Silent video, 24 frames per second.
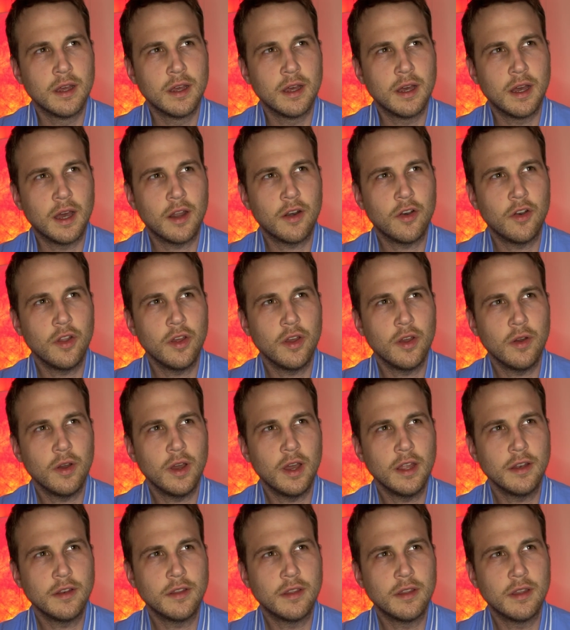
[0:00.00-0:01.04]
I don't know
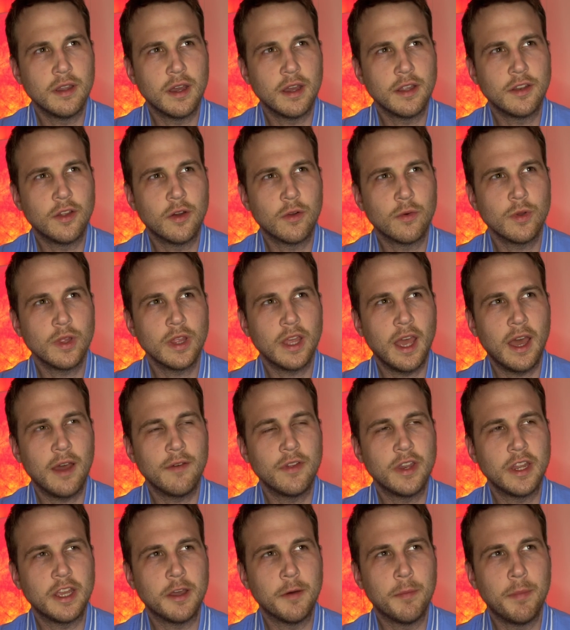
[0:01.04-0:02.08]
I don't really have
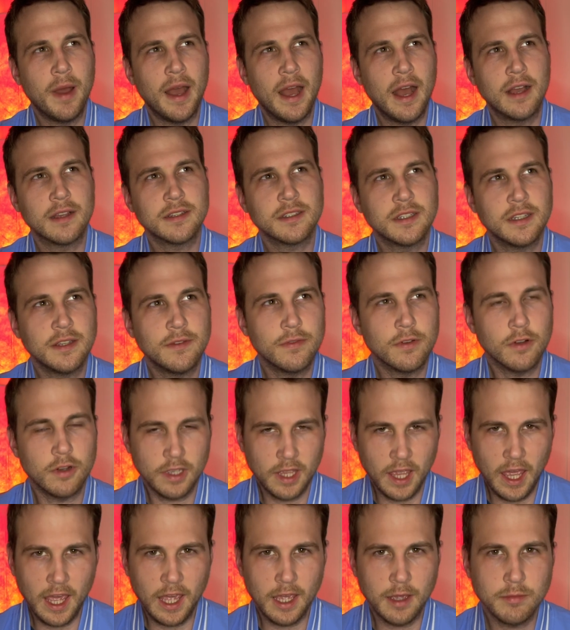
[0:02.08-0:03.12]
any capacity for
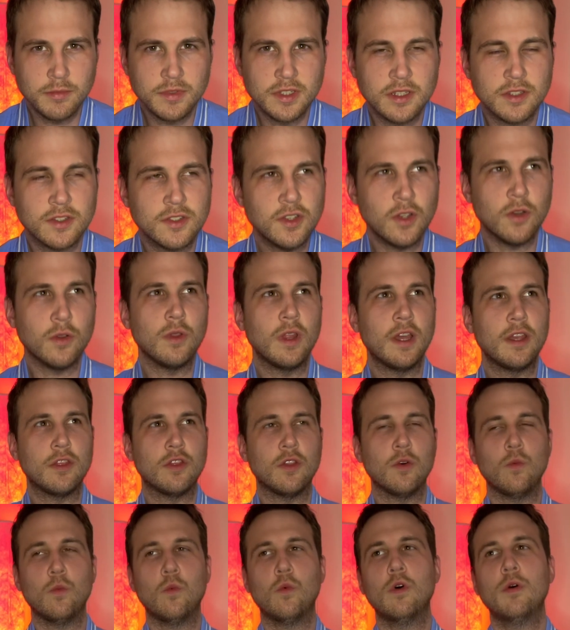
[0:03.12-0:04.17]
games, and so like the
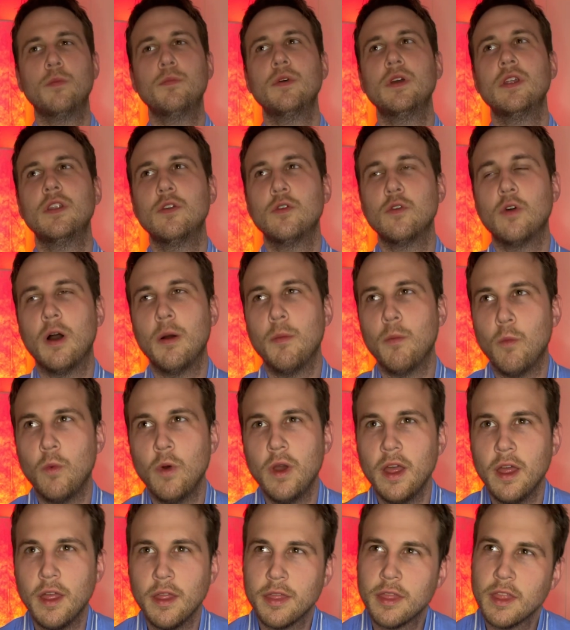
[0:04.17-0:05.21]
woman who I'm
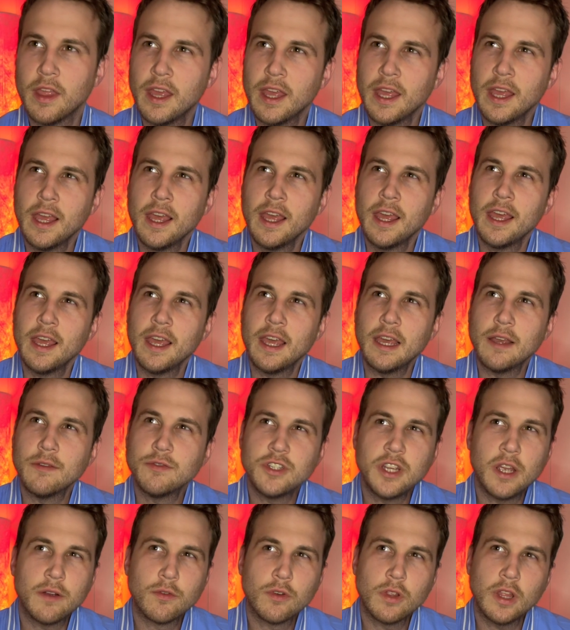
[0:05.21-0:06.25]
with, if
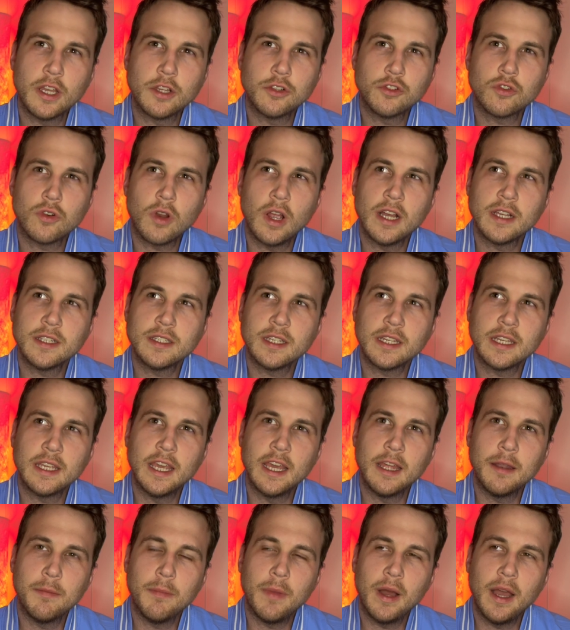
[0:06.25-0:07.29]
she ever like tries to
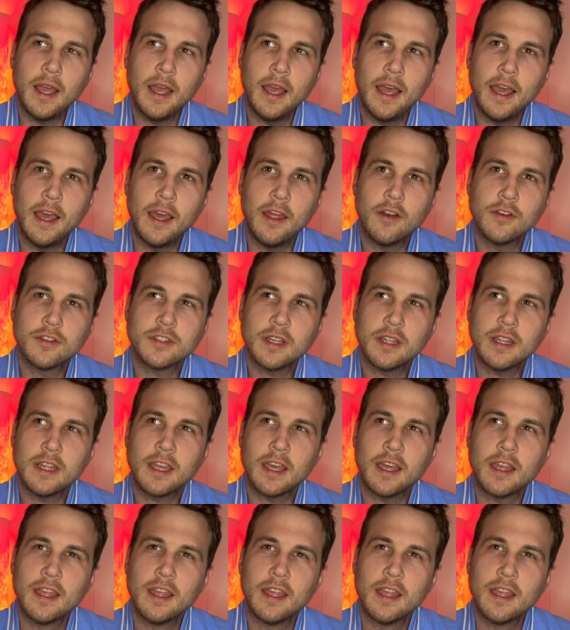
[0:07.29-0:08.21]
get in my head or something,